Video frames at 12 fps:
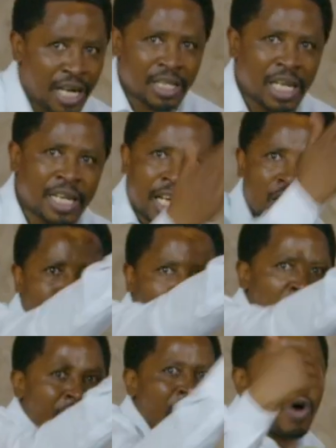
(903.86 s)
let us know
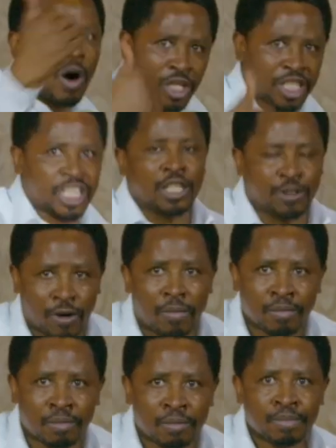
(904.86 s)
where you are watching us from.
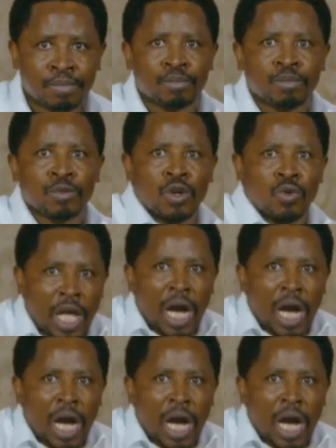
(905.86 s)
We